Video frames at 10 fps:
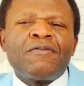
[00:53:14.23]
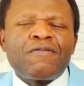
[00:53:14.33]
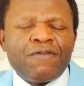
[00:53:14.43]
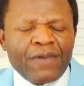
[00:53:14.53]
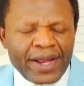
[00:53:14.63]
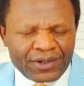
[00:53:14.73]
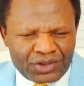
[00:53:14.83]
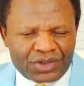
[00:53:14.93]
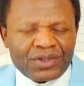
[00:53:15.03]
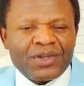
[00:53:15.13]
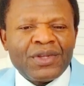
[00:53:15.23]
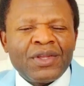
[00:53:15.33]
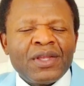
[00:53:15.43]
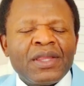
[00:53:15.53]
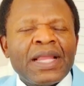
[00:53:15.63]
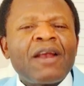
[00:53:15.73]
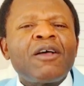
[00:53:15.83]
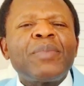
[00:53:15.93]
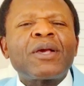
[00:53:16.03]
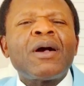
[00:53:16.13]
Friends, let
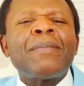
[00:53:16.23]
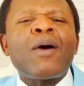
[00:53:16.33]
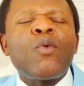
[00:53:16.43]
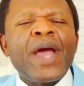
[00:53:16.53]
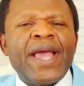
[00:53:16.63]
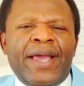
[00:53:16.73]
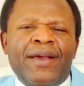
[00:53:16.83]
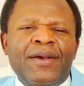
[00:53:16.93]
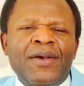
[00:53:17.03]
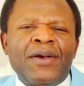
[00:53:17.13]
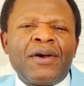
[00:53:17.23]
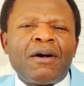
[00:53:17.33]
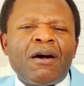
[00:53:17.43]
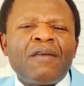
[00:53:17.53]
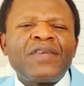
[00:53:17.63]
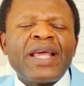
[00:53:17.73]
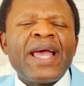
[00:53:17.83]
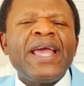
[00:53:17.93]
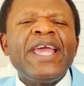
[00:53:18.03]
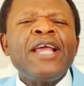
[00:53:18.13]
us become aware of
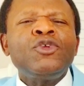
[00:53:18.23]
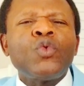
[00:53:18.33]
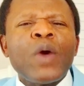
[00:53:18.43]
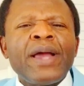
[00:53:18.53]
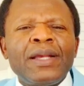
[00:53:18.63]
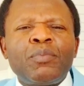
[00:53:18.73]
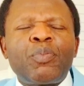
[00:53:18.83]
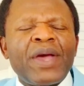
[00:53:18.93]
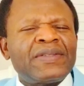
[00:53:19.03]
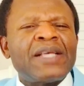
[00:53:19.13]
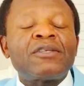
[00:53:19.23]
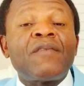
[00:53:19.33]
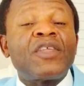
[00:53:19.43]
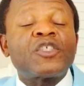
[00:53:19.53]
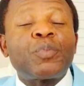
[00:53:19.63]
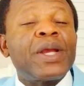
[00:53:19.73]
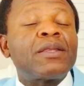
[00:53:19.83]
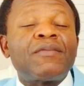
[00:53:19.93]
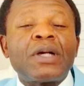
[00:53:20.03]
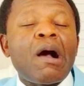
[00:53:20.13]
the indwelling presence of the
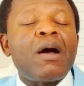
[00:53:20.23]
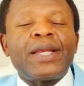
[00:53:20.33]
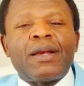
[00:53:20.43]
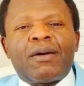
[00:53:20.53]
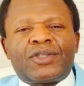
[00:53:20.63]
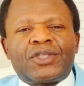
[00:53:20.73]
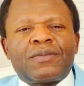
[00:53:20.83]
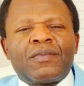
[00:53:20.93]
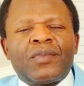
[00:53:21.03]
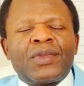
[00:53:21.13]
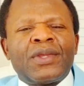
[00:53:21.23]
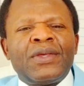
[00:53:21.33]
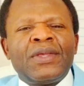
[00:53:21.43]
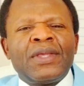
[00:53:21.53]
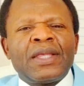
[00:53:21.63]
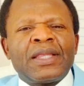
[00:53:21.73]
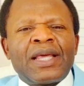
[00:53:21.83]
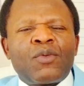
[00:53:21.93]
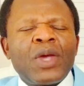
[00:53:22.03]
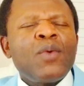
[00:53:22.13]
Spirit of God in us,
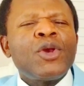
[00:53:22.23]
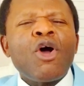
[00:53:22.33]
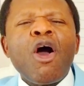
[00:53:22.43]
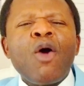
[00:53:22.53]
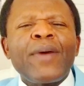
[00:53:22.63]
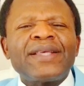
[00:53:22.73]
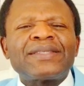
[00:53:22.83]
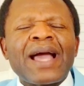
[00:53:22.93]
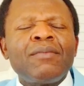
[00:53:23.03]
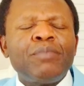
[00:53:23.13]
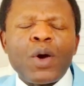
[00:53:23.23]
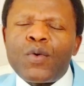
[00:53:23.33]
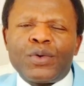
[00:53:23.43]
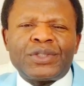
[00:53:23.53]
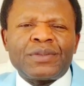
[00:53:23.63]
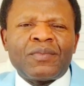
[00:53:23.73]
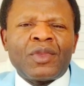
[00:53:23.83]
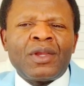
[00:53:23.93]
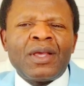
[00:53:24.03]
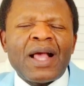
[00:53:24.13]
that we will always stand bold
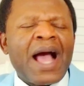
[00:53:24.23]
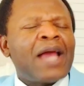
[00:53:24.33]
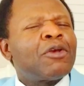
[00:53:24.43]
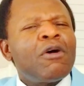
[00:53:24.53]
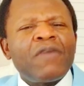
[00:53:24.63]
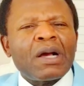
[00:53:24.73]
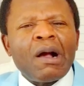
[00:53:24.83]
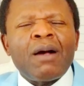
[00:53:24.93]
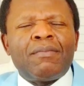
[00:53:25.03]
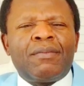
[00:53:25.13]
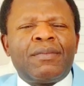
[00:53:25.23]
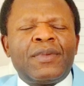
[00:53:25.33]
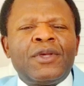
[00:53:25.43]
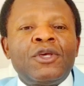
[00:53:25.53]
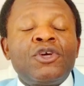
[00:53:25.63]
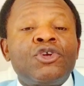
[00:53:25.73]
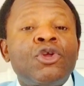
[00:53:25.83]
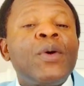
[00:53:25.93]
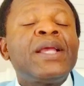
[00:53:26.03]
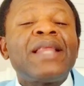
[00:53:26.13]
and overcome,
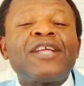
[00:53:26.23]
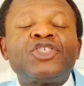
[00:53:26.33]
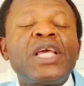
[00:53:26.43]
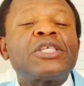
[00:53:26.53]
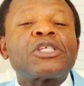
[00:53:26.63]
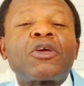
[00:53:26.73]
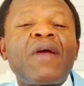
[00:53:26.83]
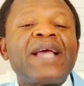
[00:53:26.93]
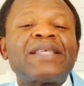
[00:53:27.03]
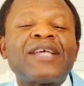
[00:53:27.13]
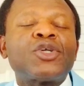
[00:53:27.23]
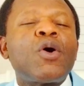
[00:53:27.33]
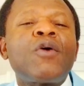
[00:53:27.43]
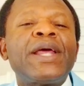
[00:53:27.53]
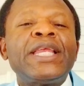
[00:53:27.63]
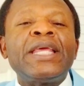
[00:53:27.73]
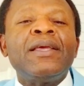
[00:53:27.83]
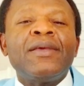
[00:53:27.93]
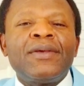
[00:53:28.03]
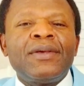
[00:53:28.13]
knowing that Jesus Christ has
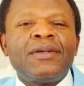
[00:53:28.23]
already